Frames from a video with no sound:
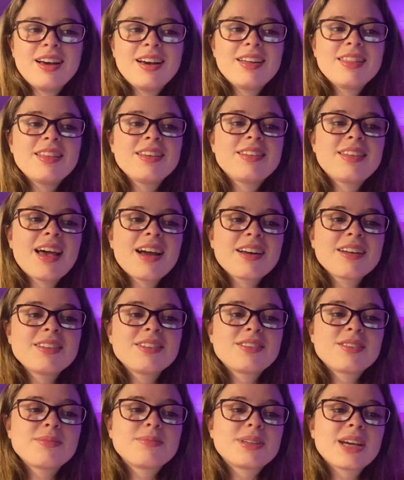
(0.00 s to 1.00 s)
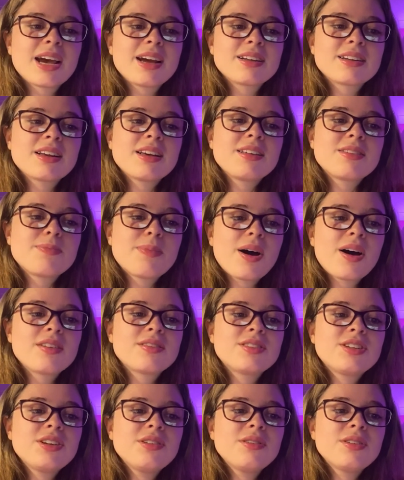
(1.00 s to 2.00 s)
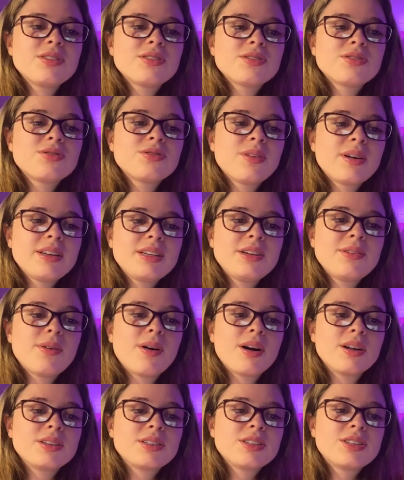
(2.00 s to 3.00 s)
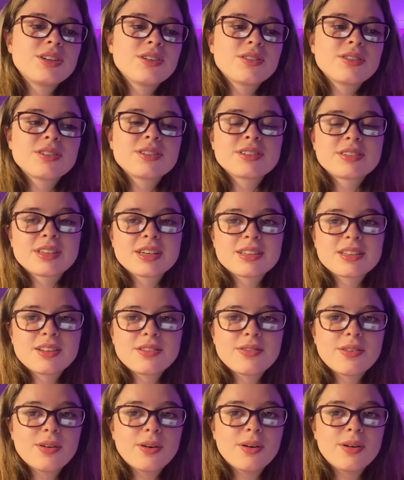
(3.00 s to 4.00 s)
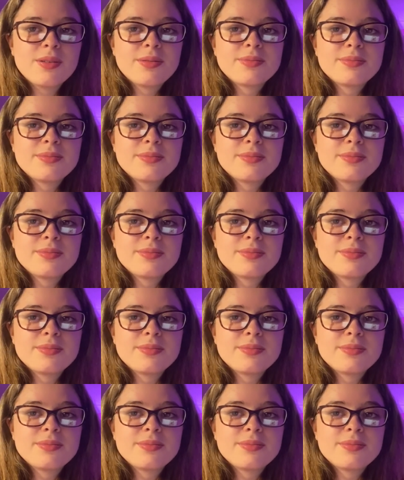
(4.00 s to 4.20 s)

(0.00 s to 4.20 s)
The second subject is bars 221 to 264.